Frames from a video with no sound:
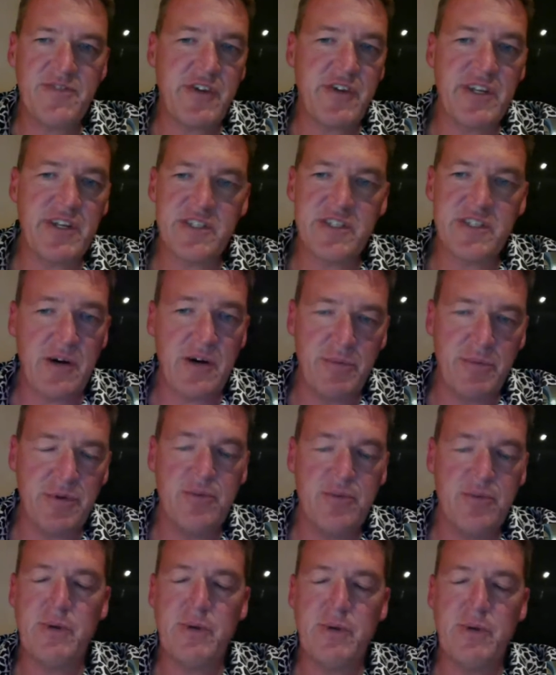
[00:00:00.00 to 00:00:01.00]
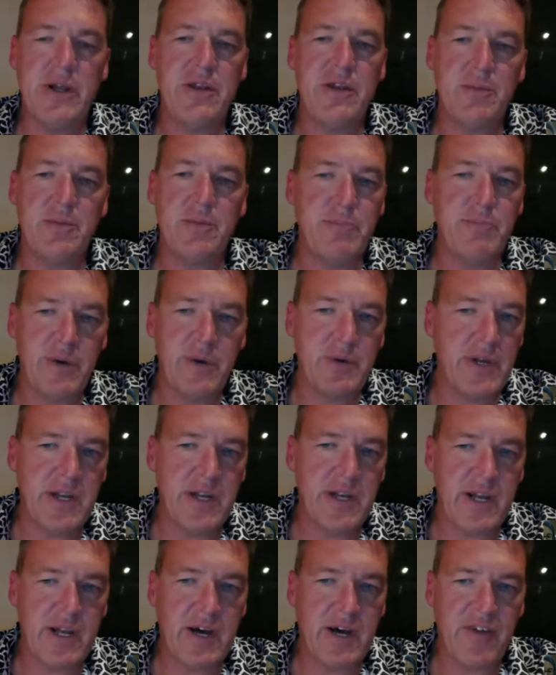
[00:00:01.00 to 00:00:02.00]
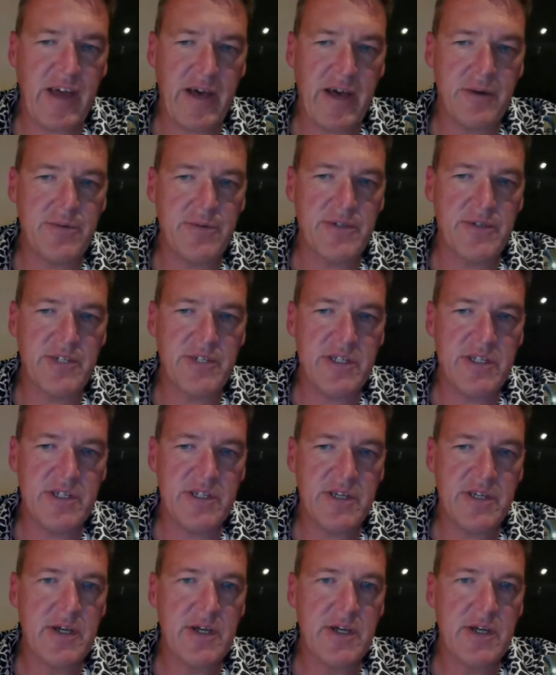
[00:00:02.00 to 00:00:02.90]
for example, by not building enough houses,